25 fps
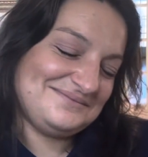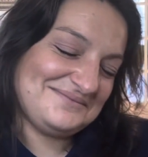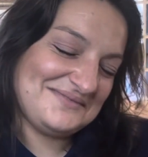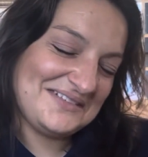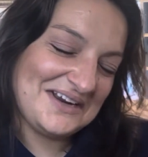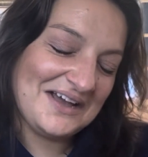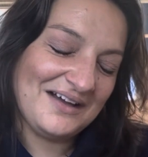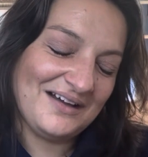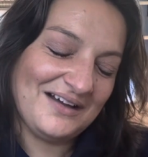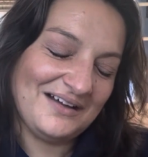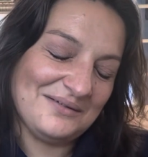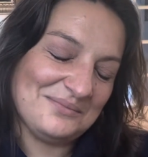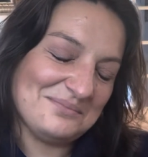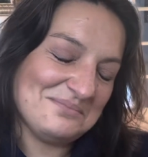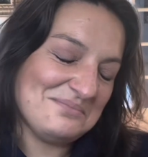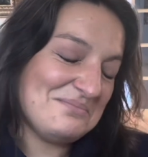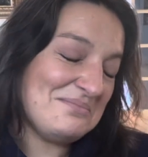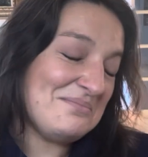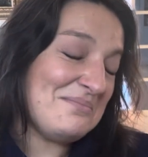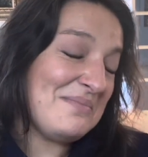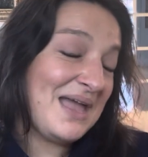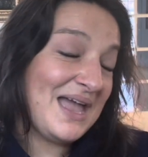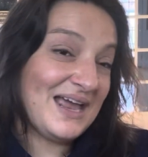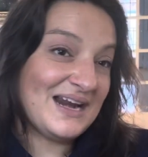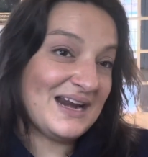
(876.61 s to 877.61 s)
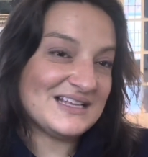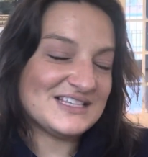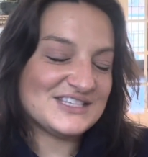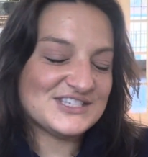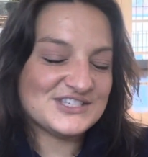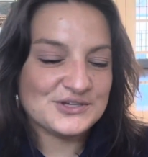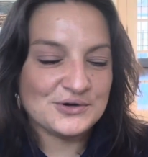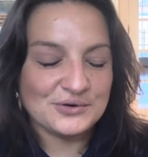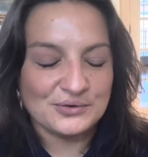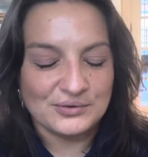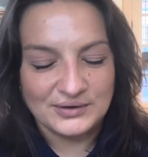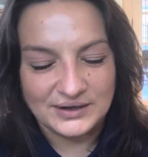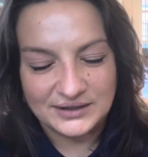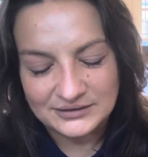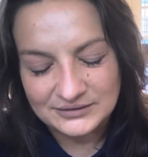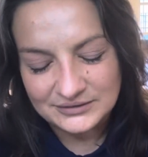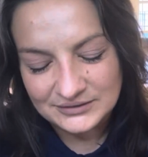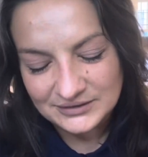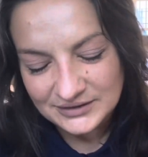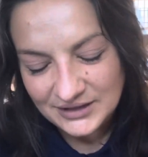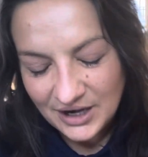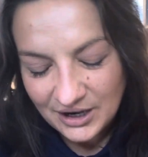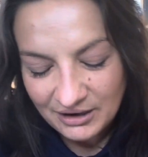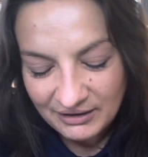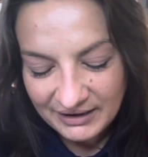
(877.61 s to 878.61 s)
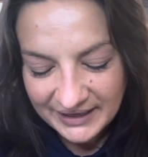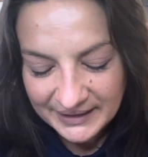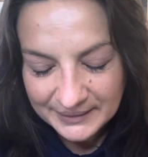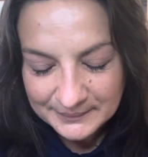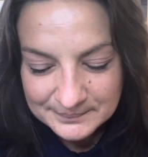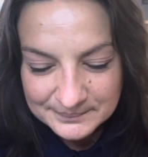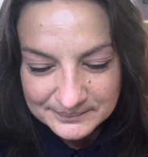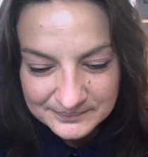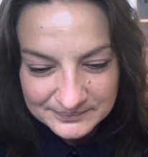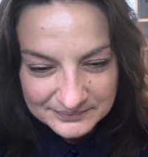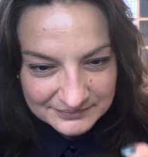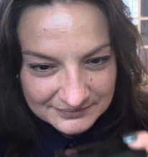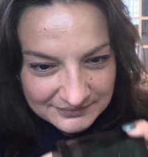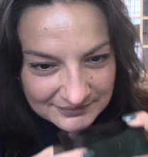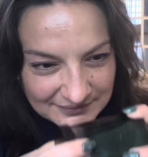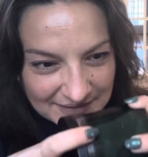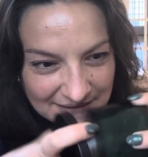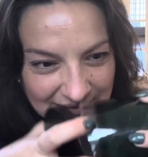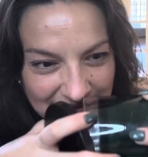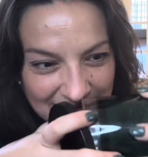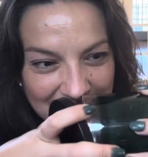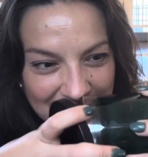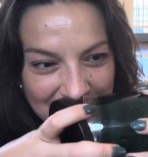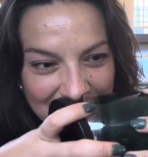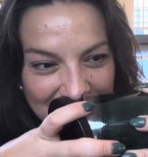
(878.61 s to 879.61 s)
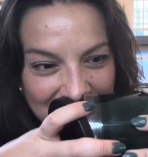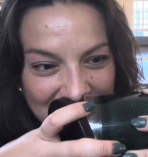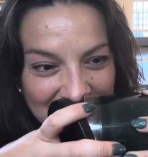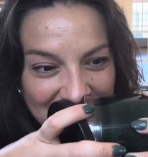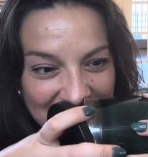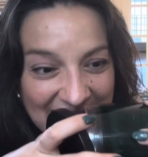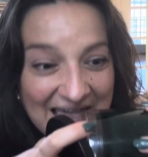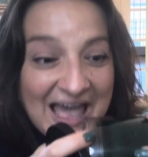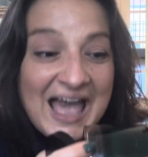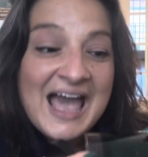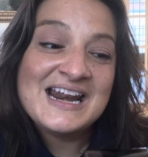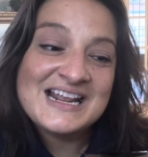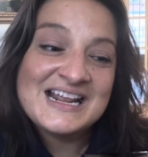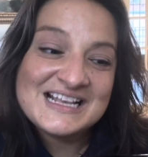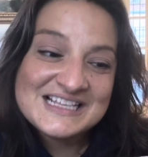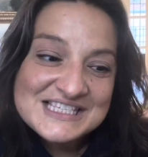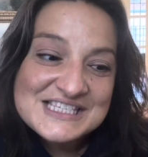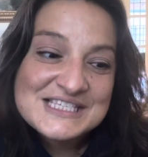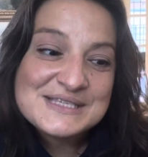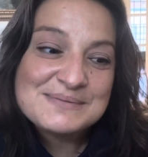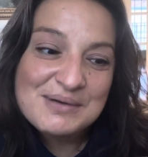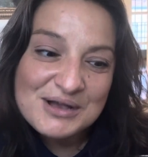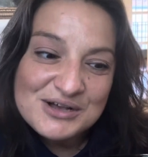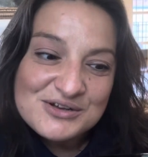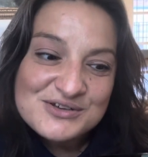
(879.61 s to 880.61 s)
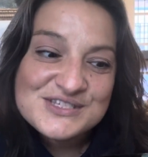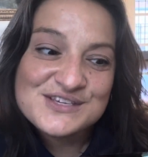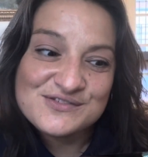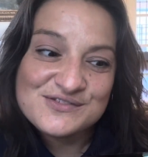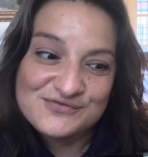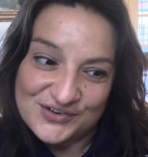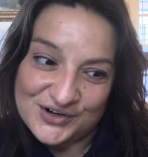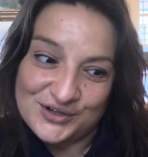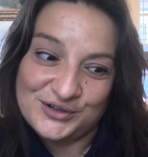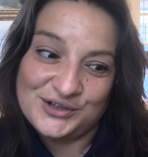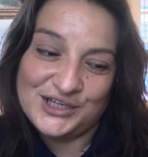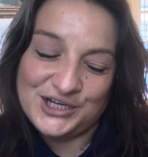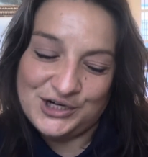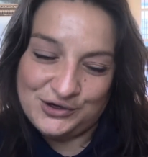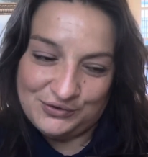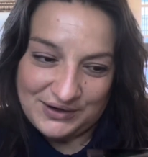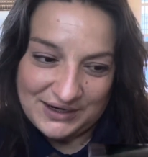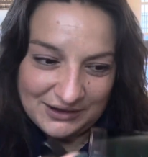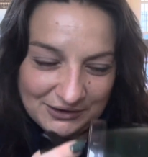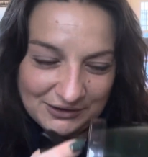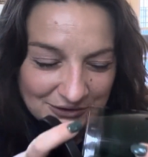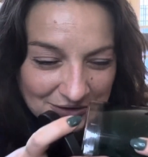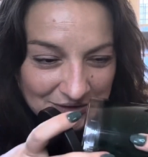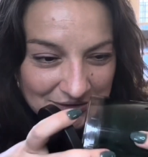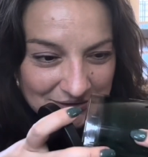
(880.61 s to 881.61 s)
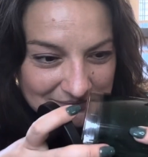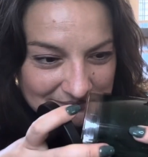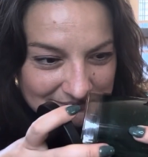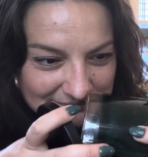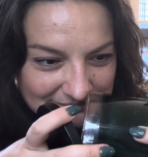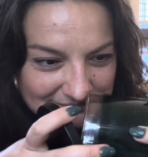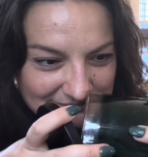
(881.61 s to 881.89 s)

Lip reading: Oh man, it's so Kringle. All right. And it smells fairly Kringle.